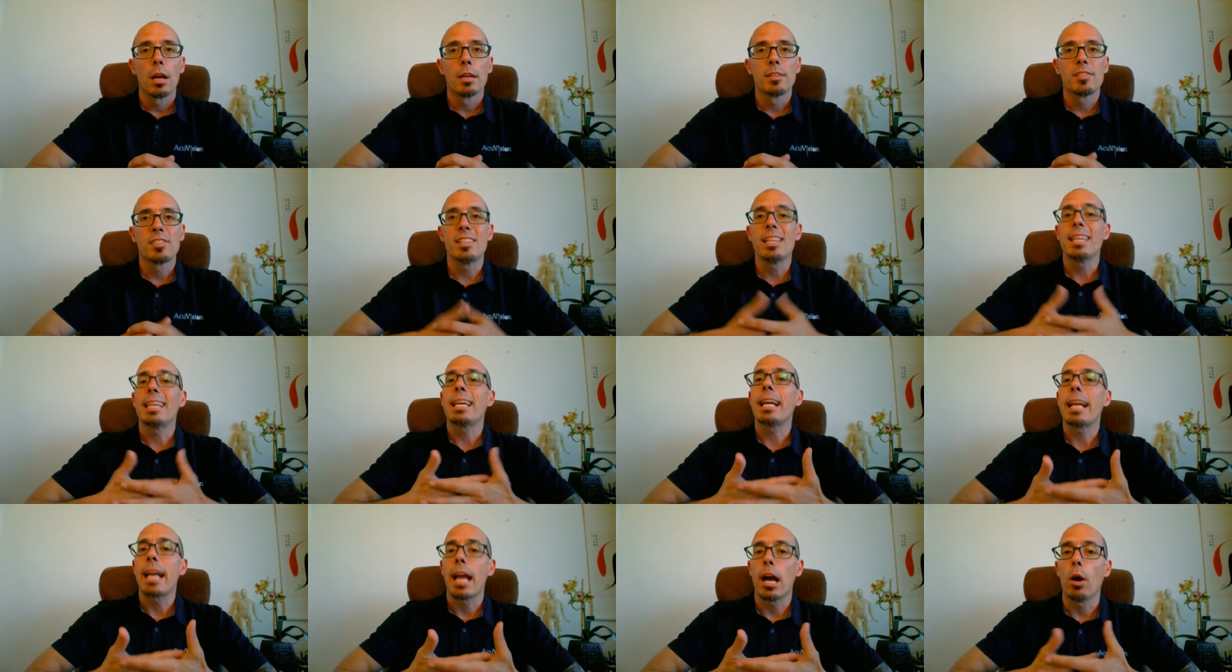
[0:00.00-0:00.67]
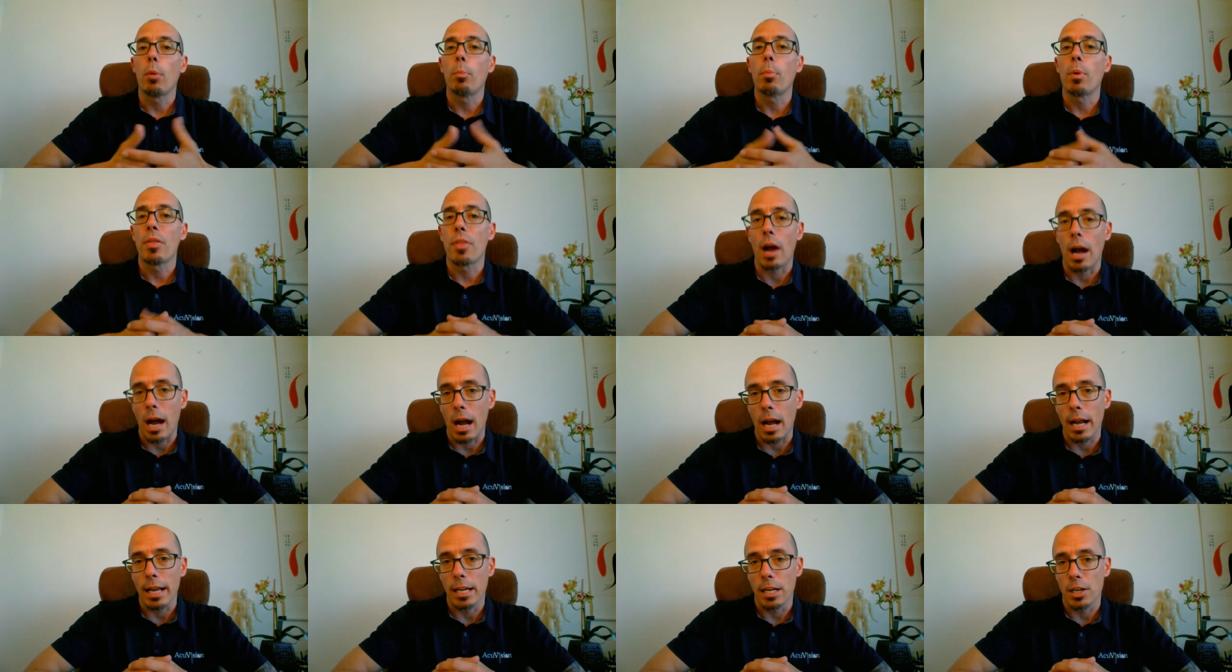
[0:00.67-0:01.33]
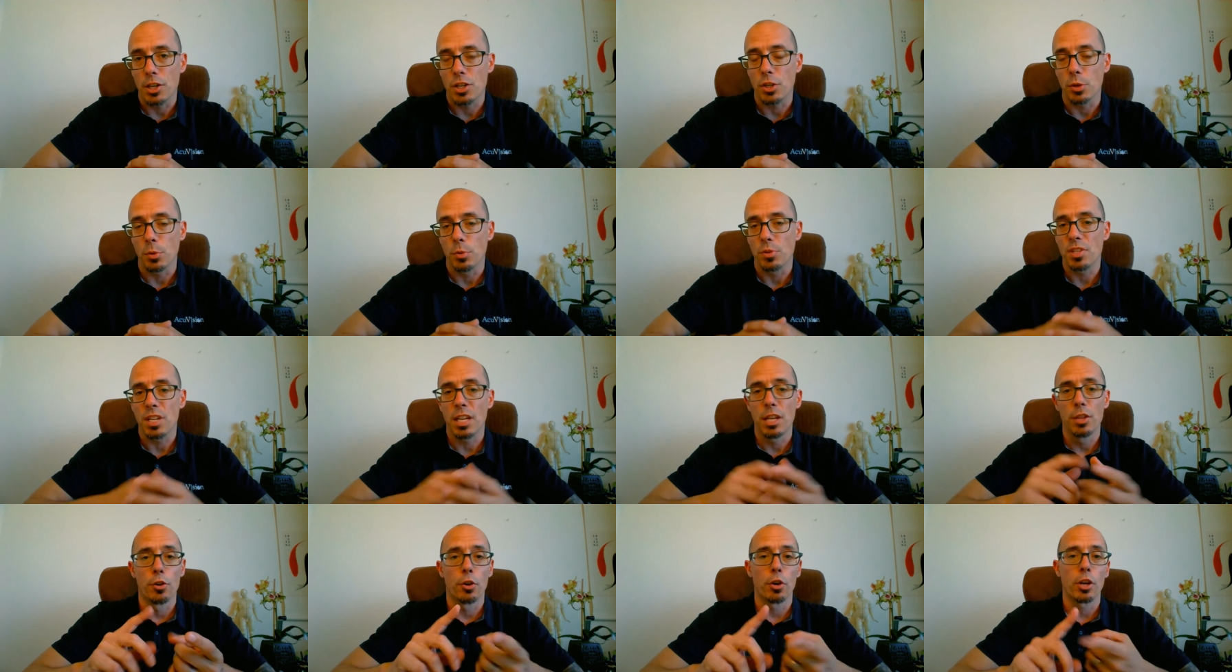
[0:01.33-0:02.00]
seeking help with eye
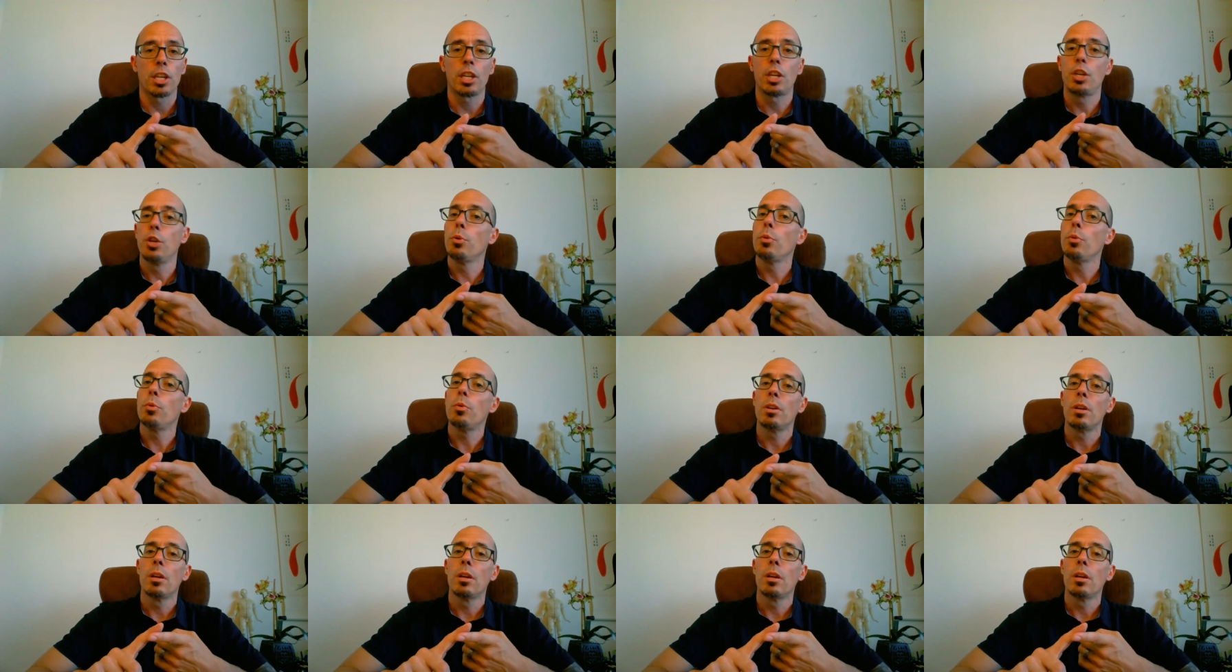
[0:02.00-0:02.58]
issues, either acute